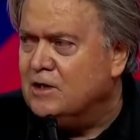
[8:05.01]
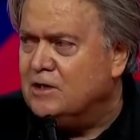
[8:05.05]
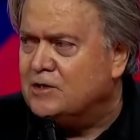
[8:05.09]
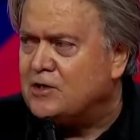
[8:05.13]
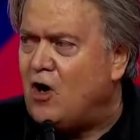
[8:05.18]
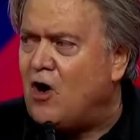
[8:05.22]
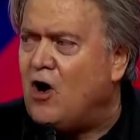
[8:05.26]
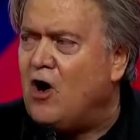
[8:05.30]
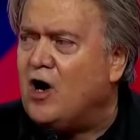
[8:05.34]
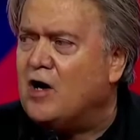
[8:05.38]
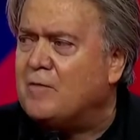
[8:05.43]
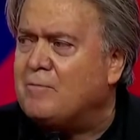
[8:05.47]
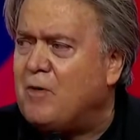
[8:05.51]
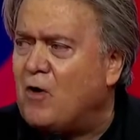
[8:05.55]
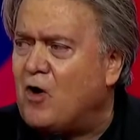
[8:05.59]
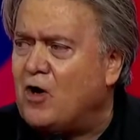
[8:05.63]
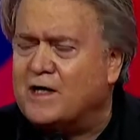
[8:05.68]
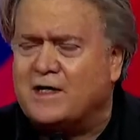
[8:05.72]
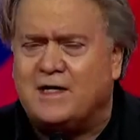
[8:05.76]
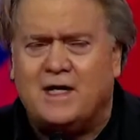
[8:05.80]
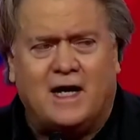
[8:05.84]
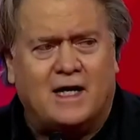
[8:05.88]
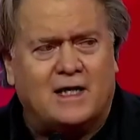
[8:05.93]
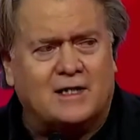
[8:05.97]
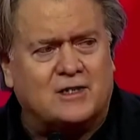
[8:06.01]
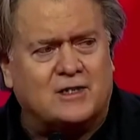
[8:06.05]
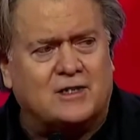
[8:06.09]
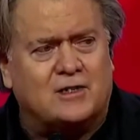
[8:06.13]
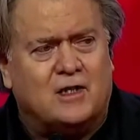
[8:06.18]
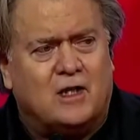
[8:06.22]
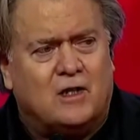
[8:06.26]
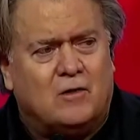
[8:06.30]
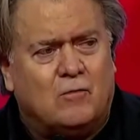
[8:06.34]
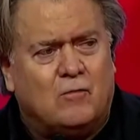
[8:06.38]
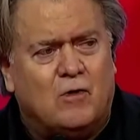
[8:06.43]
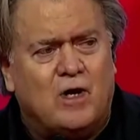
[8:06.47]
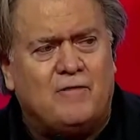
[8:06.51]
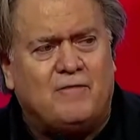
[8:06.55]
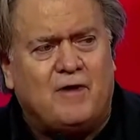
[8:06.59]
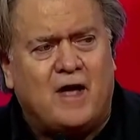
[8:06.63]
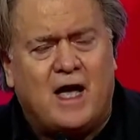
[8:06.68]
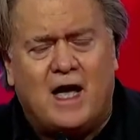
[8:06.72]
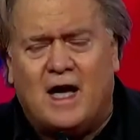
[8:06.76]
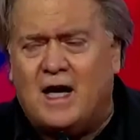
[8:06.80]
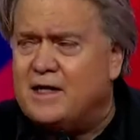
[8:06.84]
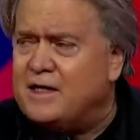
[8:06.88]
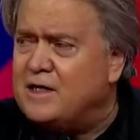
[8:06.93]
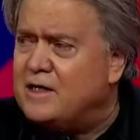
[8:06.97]
The hard part gets, we've
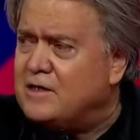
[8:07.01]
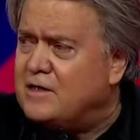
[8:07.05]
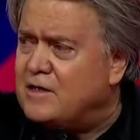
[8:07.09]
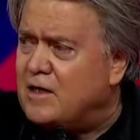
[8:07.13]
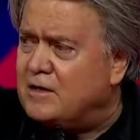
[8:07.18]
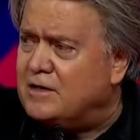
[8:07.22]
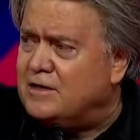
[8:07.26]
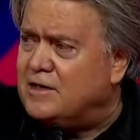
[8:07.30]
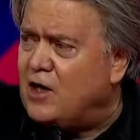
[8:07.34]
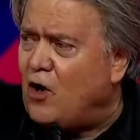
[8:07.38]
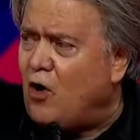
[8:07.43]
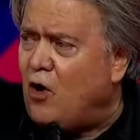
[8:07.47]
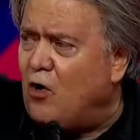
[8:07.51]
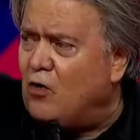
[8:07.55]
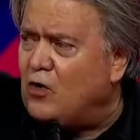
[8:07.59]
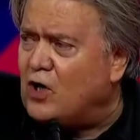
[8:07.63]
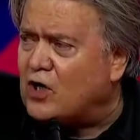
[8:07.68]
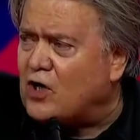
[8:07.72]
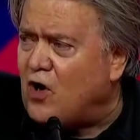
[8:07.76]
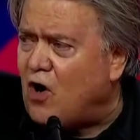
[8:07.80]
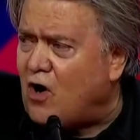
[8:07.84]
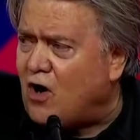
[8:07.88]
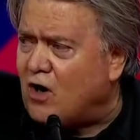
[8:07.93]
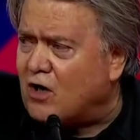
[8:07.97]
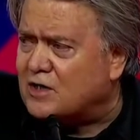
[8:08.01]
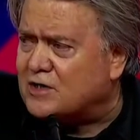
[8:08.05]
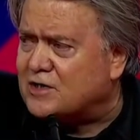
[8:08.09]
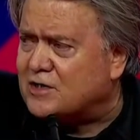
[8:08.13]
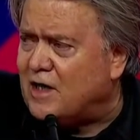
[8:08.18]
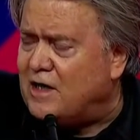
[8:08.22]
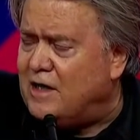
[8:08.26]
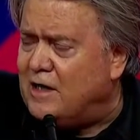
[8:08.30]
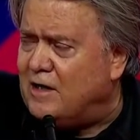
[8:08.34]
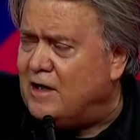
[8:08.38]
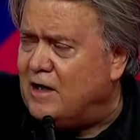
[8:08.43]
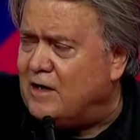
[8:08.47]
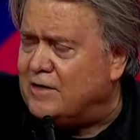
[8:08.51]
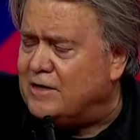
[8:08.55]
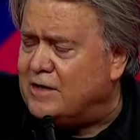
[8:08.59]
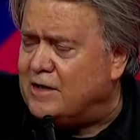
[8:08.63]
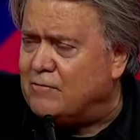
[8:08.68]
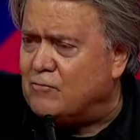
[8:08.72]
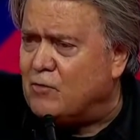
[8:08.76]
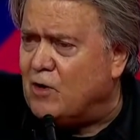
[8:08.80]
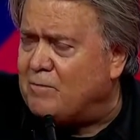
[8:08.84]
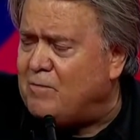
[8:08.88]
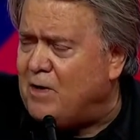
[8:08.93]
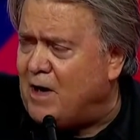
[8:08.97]
had the oligarchs on the
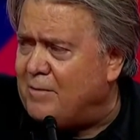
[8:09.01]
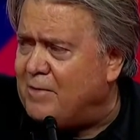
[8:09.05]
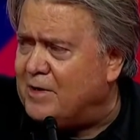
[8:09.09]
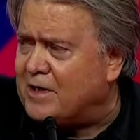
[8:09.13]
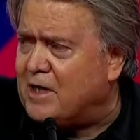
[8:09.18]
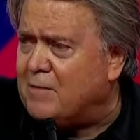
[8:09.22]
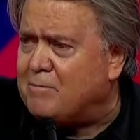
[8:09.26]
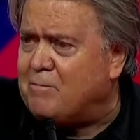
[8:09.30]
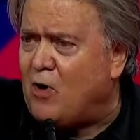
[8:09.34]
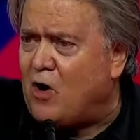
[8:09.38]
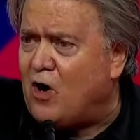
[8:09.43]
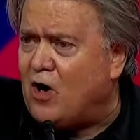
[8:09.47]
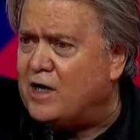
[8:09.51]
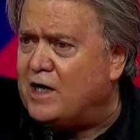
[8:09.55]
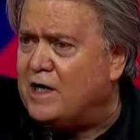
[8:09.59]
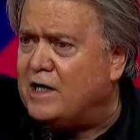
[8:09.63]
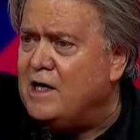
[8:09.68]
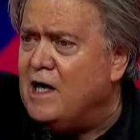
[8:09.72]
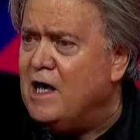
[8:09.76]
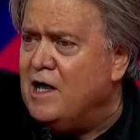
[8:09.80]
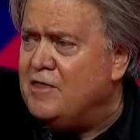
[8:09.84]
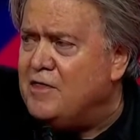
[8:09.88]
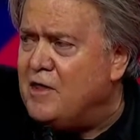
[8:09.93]
Republican Party,